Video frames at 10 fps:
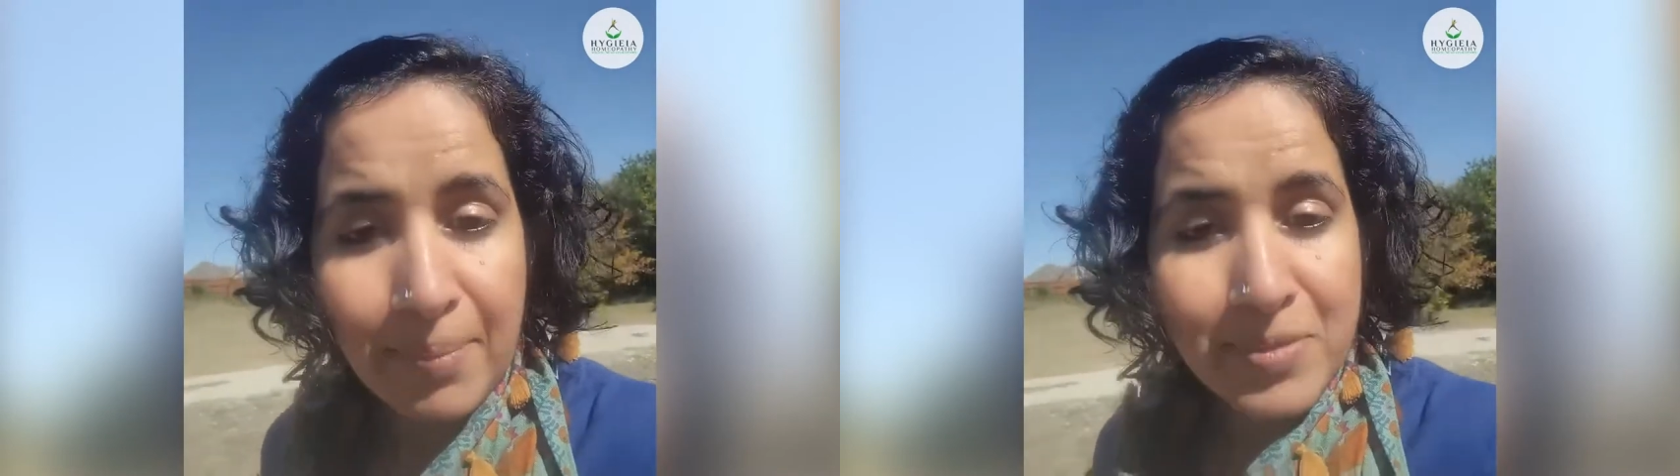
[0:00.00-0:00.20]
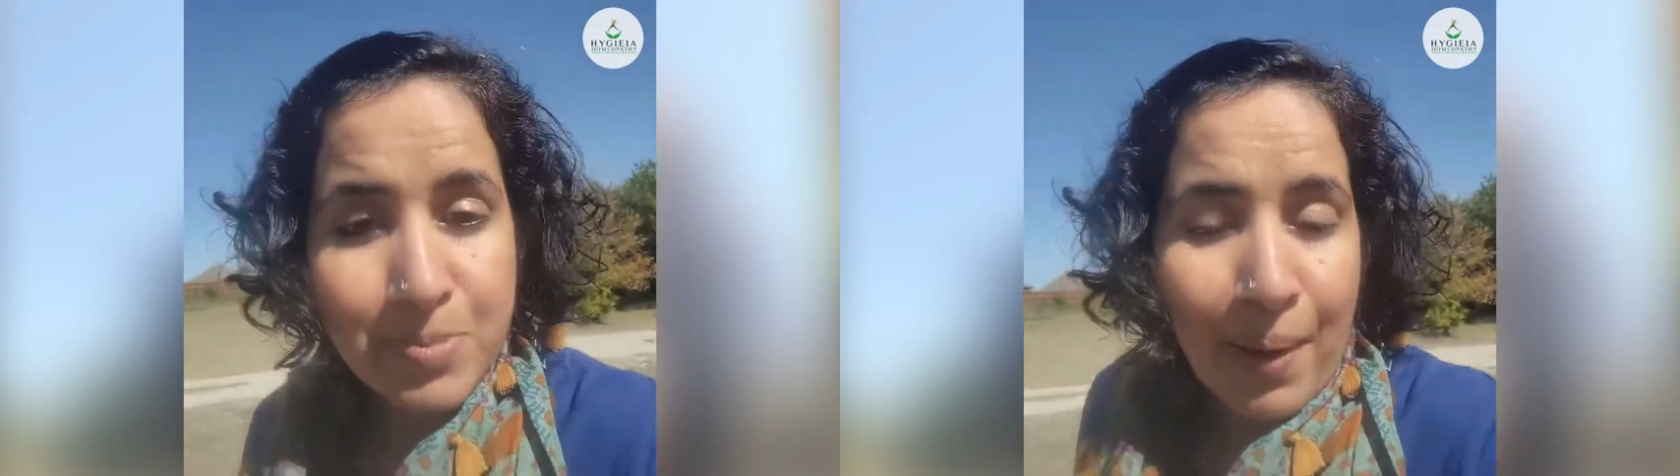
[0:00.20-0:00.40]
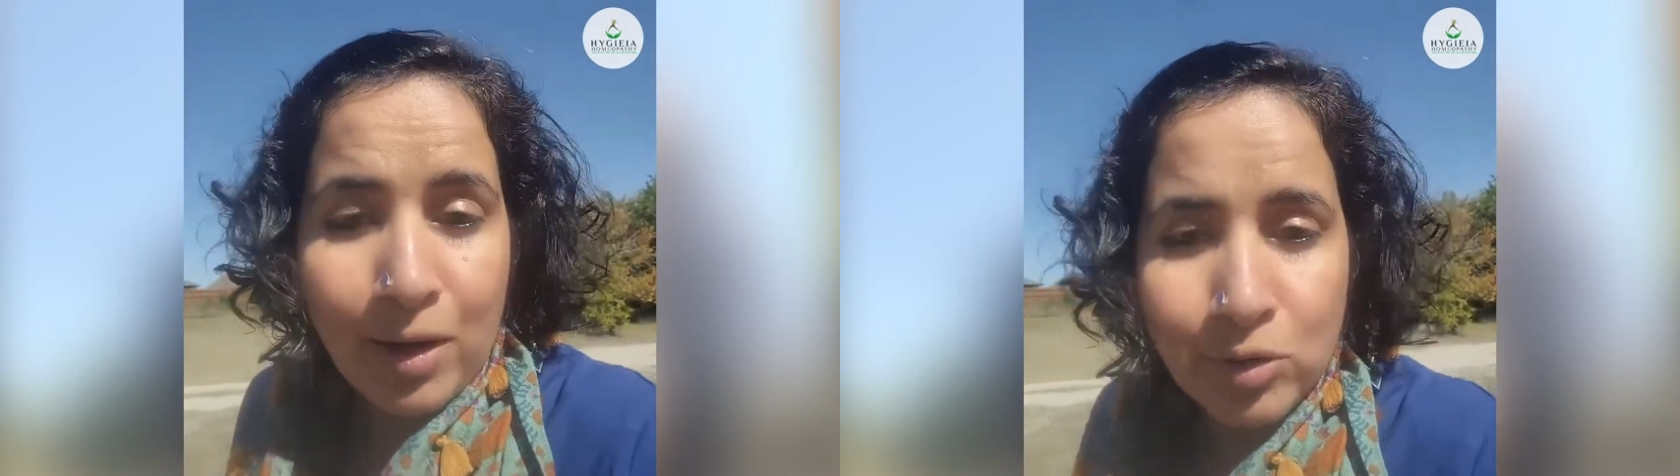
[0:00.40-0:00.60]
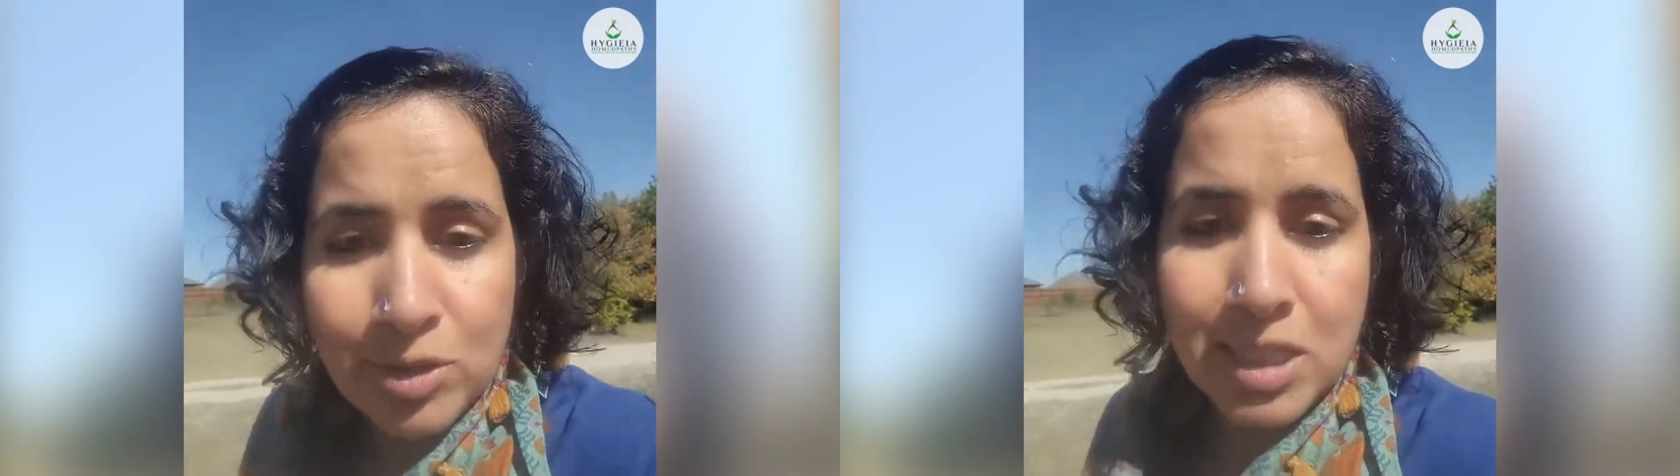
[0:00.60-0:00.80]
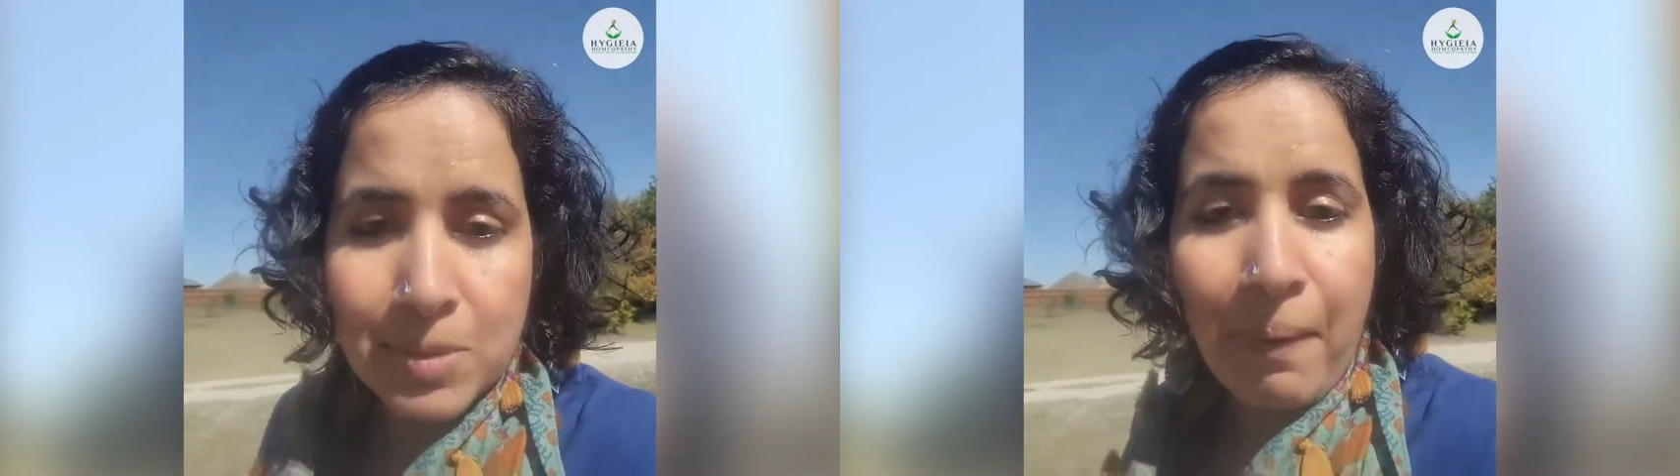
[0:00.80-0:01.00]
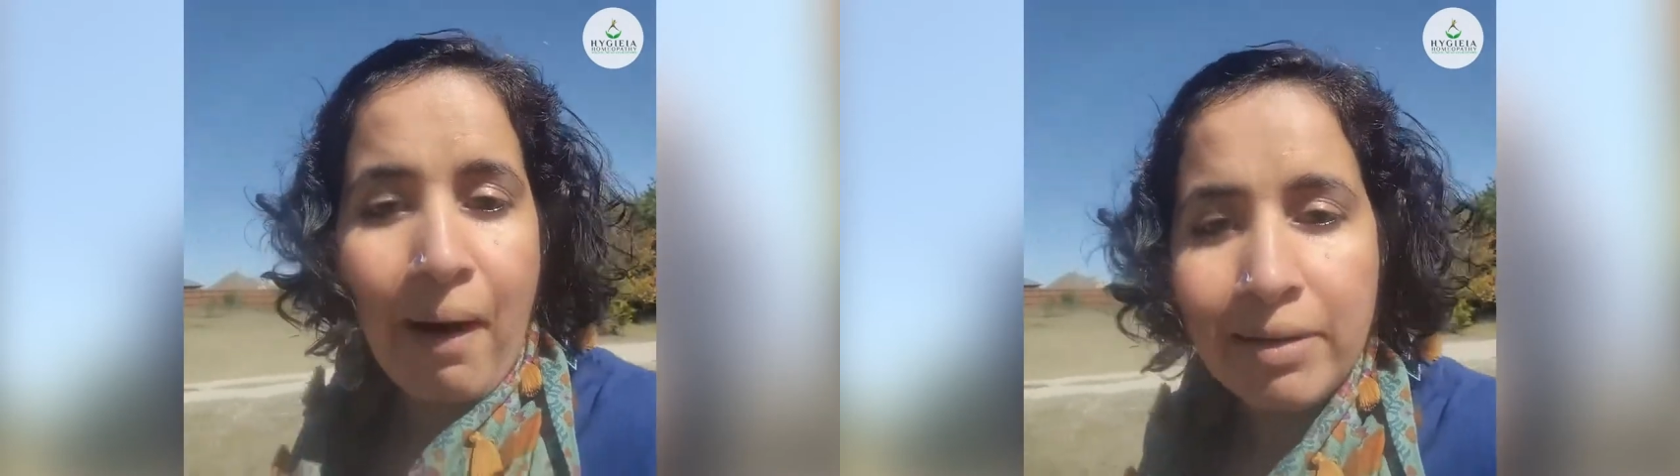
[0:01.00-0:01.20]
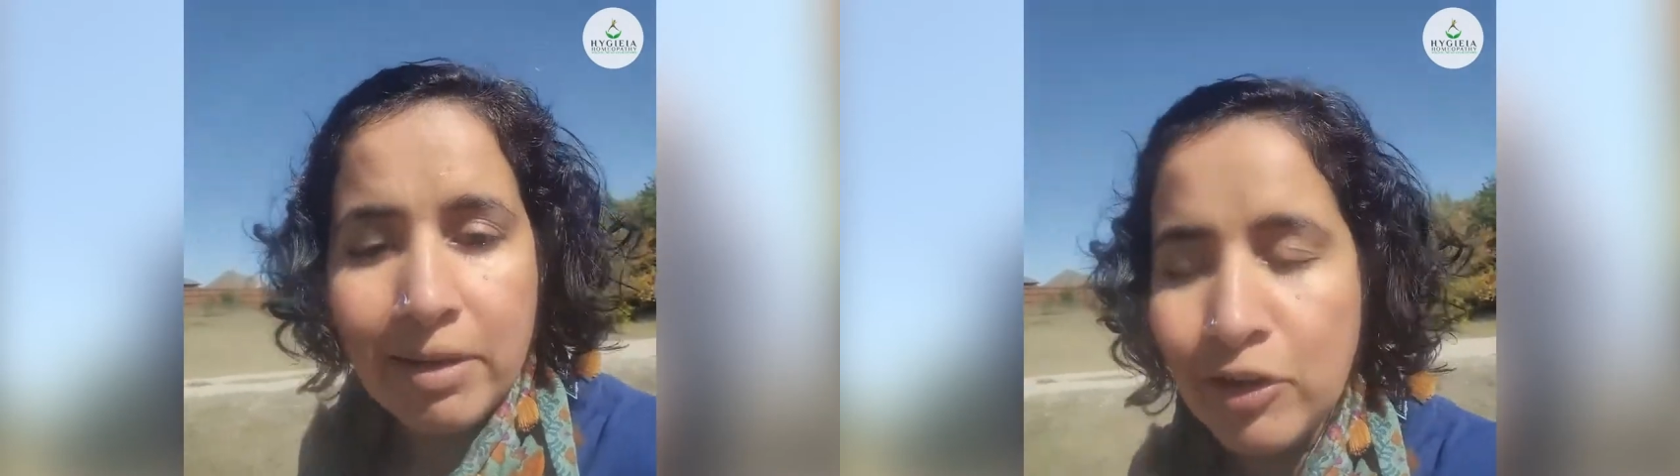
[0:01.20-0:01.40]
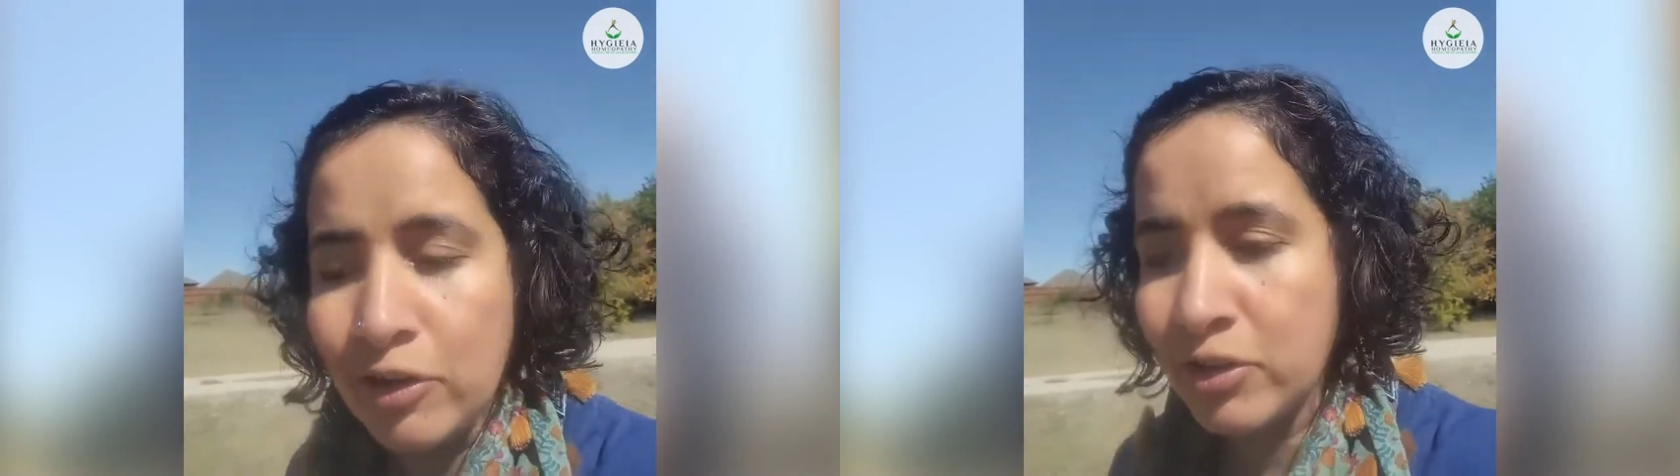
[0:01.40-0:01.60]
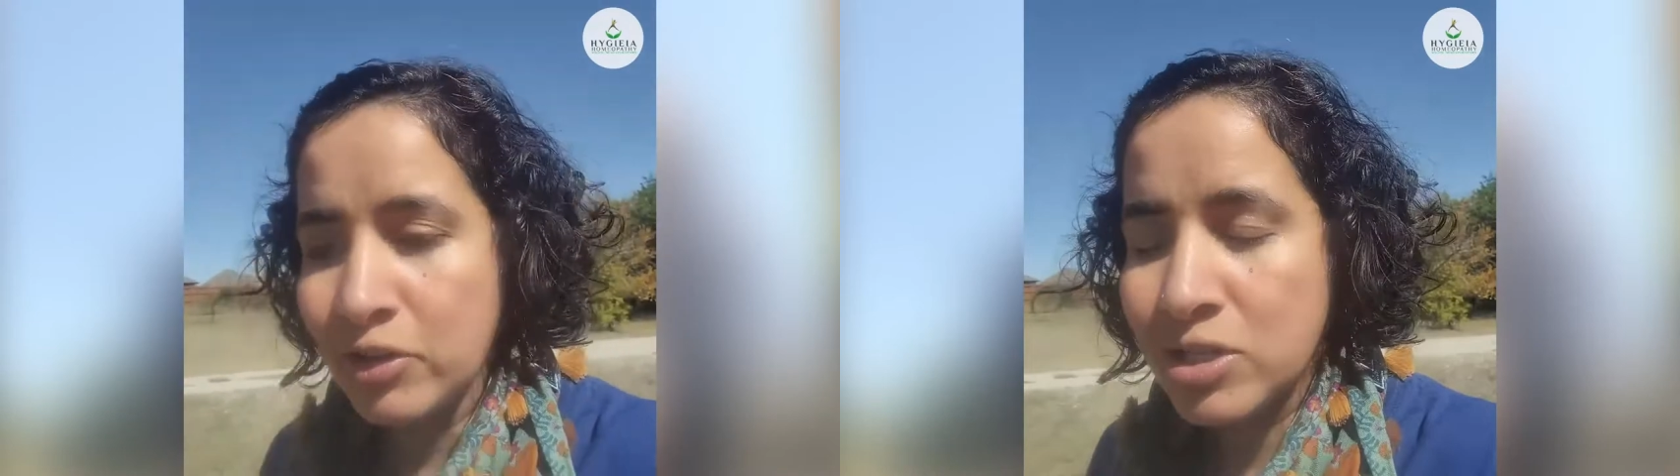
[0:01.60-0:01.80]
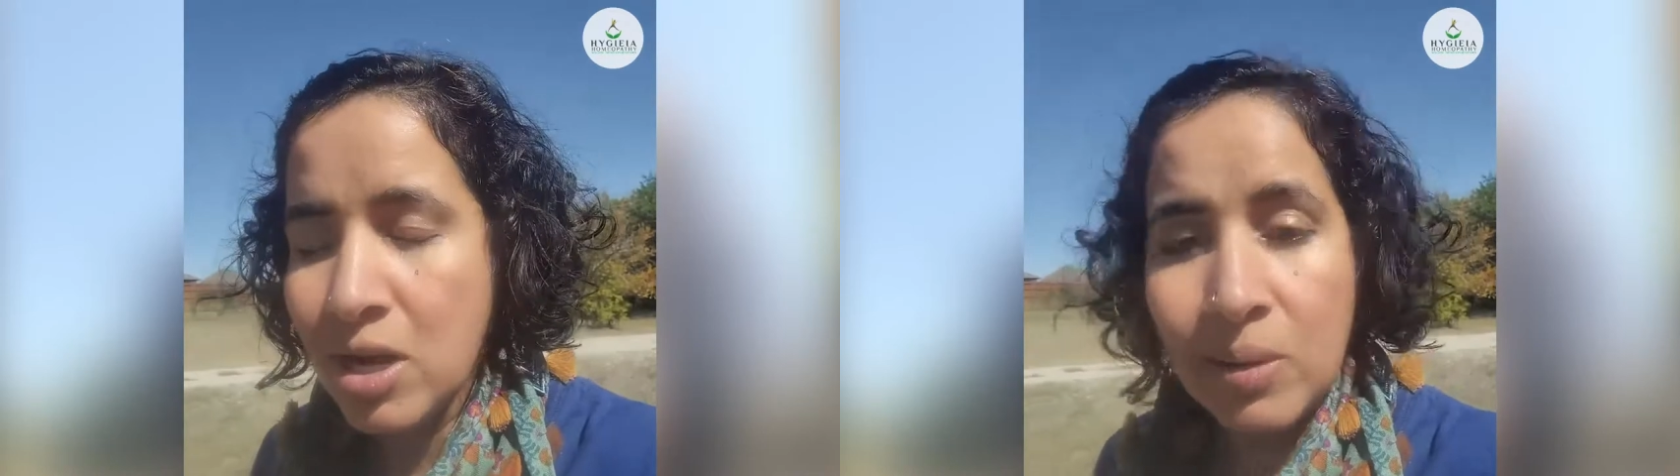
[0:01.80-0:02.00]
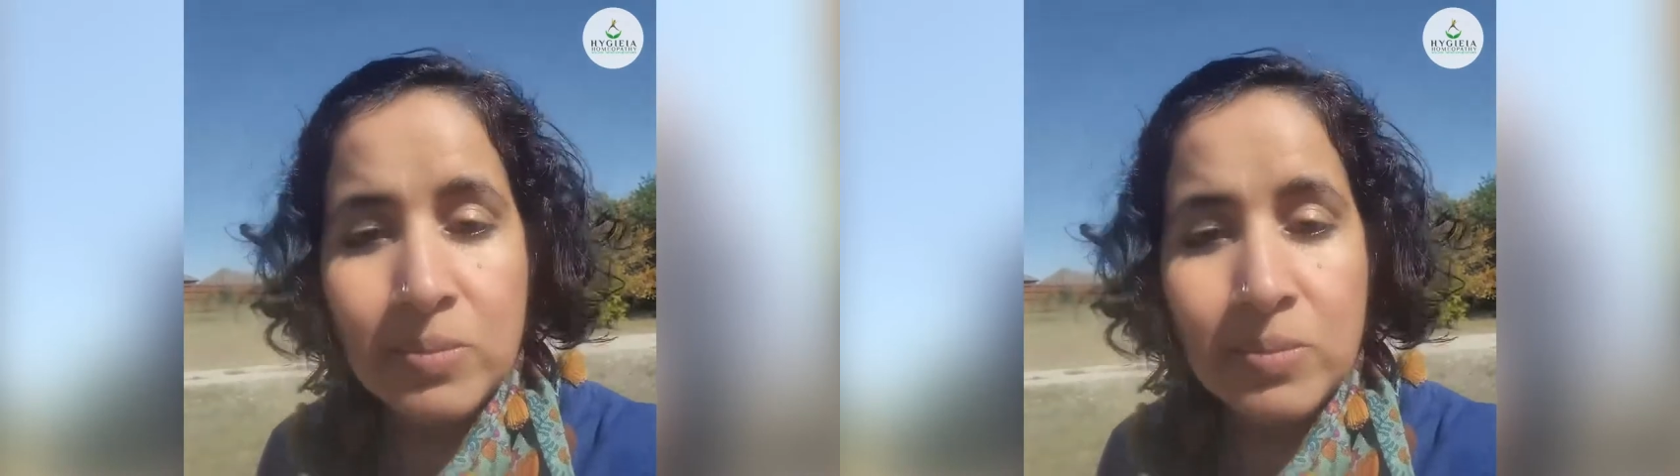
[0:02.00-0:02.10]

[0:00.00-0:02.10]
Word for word: spouses, partners,